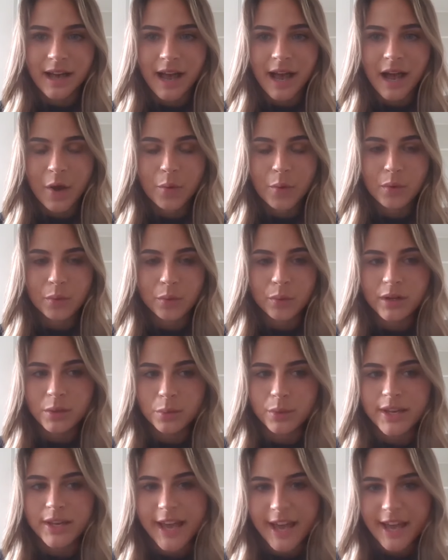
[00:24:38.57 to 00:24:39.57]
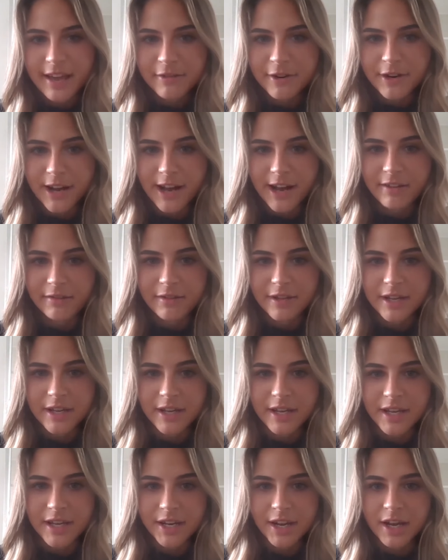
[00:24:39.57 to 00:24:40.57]
how will we ever have
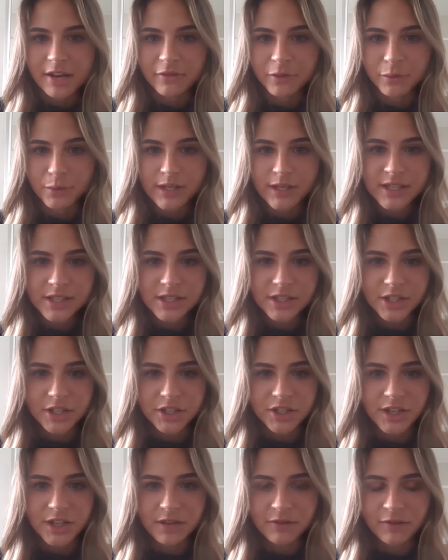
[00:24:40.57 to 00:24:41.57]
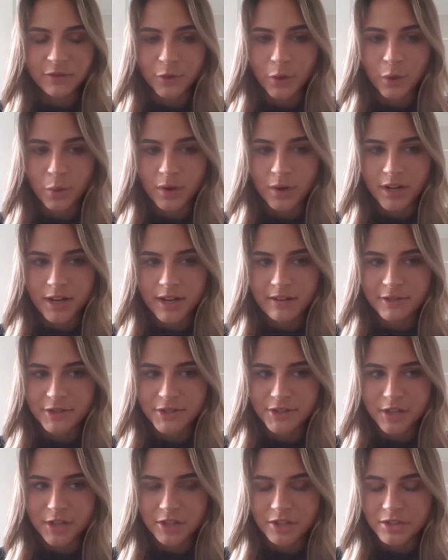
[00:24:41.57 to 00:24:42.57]
enough research if no one
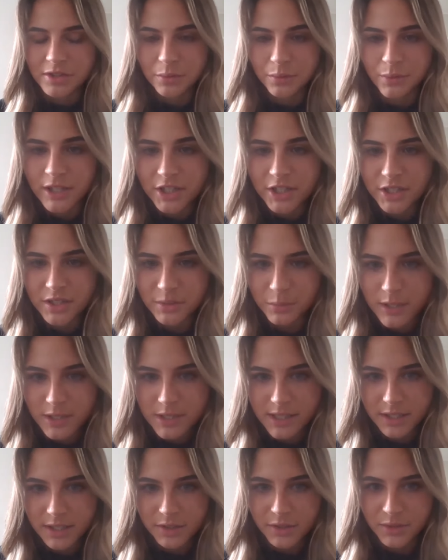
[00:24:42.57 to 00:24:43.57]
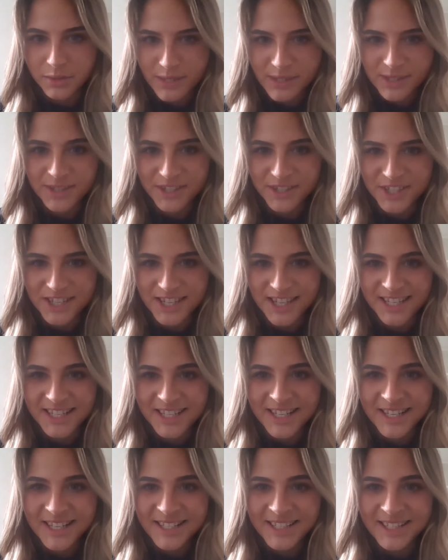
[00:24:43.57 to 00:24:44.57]
ever starts re research,
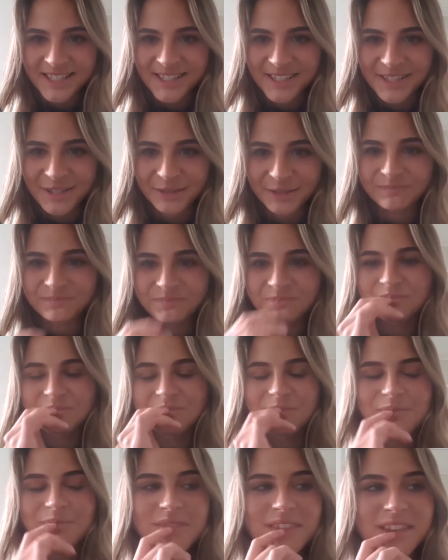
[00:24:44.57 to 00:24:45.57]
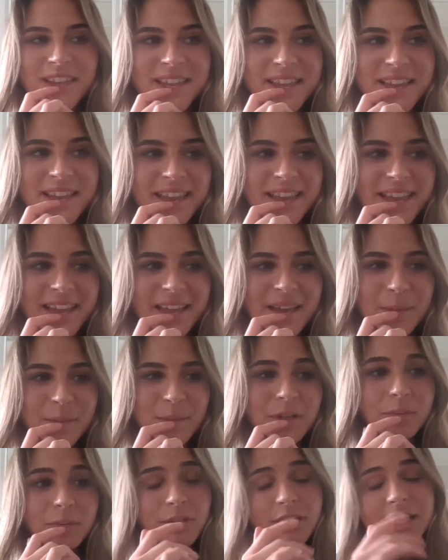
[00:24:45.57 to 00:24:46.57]
researching? So, uh,
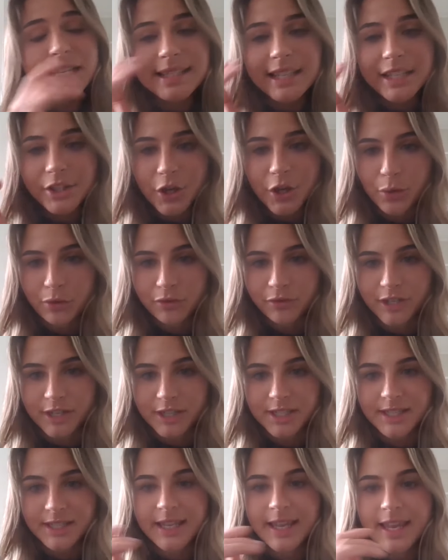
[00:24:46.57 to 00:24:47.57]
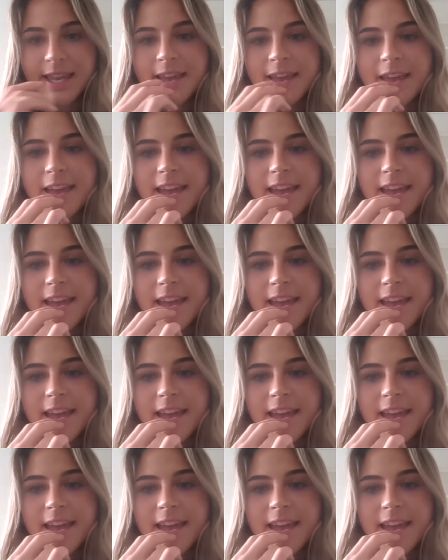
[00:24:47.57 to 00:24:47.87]
but, but he said no first.